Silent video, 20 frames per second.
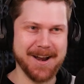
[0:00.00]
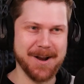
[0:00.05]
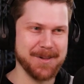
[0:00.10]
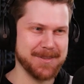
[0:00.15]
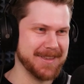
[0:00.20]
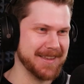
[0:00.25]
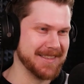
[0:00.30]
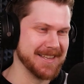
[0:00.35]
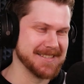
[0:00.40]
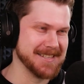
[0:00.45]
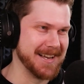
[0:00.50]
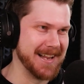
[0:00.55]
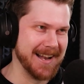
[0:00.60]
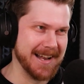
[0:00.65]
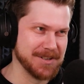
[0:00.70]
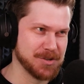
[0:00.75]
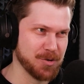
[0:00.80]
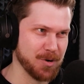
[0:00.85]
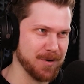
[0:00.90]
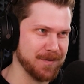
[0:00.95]
don't think there's any
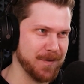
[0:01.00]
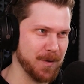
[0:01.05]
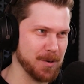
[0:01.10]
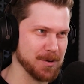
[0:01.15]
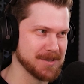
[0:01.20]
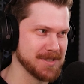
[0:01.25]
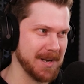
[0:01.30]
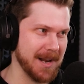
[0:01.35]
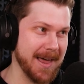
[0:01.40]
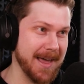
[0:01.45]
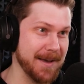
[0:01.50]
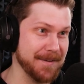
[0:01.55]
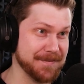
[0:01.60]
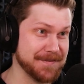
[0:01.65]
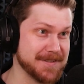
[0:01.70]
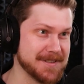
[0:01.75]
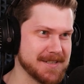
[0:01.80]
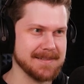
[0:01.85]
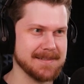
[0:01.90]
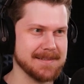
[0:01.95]
draw fours
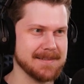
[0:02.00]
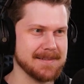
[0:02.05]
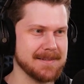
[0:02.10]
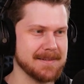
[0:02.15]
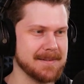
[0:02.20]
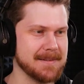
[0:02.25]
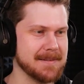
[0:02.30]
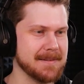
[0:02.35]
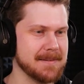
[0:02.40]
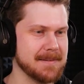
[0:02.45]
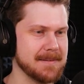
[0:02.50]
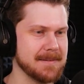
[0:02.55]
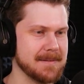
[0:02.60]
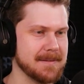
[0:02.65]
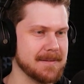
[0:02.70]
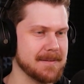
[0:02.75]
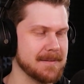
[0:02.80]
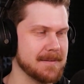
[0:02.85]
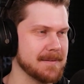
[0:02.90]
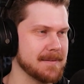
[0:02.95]
left. No, there yeah, wouldn't be
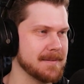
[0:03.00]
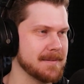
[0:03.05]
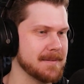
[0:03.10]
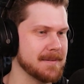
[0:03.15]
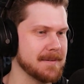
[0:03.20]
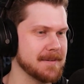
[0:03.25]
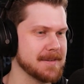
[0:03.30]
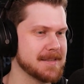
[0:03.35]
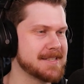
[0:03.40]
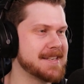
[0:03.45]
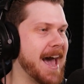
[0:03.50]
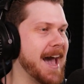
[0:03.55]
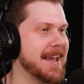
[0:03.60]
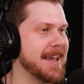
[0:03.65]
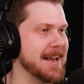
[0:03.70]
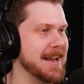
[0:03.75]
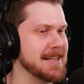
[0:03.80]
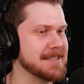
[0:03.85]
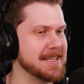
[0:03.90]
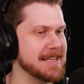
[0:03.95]
any left in the deck.
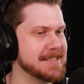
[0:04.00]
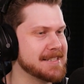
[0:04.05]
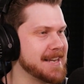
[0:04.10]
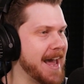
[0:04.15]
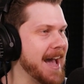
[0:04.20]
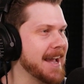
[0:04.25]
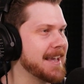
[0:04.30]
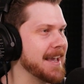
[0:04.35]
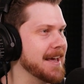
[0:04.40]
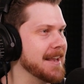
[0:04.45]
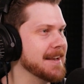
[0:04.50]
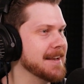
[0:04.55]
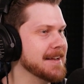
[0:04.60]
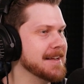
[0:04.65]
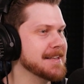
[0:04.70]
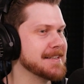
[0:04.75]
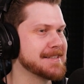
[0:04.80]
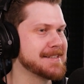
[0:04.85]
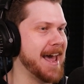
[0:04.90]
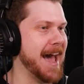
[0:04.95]
Stack it, Izzy. Oh. Stack
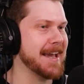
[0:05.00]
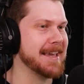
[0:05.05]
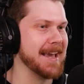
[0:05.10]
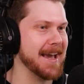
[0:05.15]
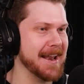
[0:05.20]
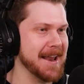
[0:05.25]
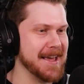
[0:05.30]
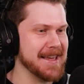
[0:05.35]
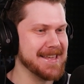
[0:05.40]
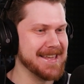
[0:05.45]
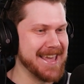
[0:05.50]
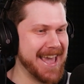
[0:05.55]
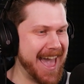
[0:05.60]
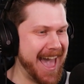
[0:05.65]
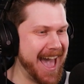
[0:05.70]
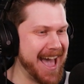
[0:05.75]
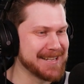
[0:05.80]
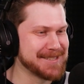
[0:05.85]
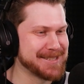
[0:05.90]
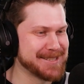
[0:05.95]
it. Stack it. Oh, no.
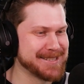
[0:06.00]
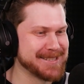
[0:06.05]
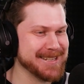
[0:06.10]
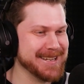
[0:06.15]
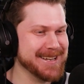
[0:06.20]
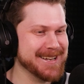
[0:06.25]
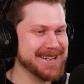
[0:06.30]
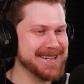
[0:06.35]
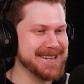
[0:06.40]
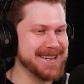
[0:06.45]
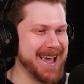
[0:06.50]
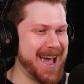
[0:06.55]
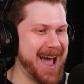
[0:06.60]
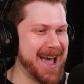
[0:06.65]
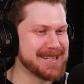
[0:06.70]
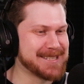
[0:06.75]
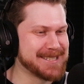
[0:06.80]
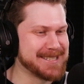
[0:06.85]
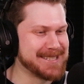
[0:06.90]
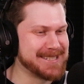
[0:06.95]
Yes. Oh,
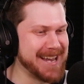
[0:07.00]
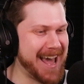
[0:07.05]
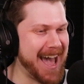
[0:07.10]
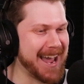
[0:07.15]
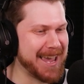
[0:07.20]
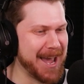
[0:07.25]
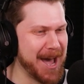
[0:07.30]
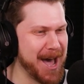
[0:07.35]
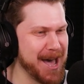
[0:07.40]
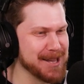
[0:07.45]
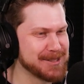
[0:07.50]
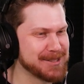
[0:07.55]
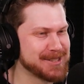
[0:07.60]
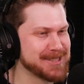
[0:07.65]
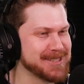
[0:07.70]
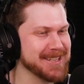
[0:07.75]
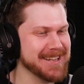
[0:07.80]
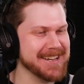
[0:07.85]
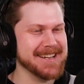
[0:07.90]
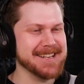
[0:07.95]
yes. Stack us.
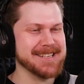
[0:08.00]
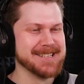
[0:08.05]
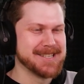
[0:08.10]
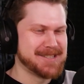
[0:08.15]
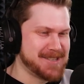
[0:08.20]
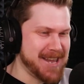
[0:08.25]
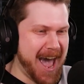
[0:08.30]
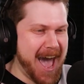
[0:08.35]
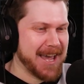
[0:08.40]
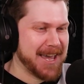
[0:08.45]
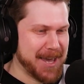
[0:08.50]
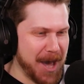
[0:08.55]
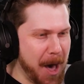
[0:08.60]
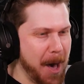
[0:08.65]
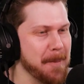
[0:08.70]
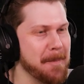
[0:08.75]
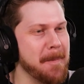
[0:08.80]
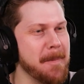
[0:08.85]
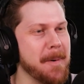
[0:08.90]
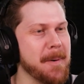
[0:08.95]
Oh, no. Stack
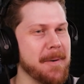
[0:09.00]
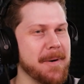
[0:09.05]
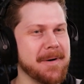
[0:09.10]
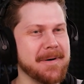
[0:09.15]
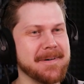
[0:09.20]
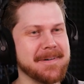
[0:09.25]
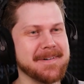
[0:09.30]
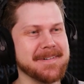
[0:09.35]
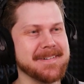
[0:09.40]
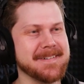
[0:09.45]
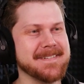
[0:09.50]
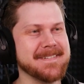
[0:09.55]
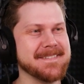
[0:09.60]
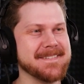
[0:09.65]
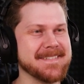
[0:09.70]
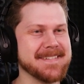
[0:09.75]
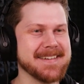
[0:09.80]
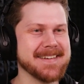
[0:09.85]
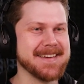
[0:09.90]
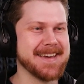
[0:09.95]
them!
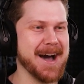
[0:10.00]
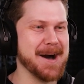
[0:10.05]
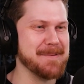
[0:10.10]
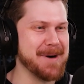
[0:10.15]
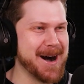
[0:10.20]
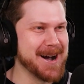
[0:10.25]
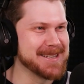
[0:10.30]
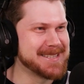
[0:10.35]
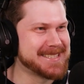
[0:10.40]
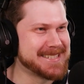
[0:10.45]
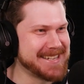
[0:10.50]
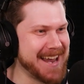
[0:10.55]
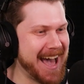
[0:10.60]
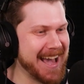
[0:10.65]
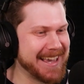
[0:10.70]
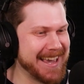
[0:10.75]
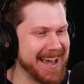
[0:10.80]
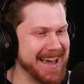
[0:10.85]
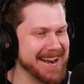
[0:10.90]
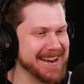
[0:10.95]
Oh, no. Come on,
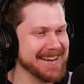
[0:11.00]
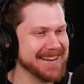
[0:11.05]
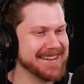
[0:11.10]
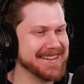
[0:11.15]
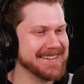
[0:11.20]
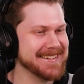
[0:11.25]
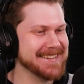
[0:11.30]
stack it.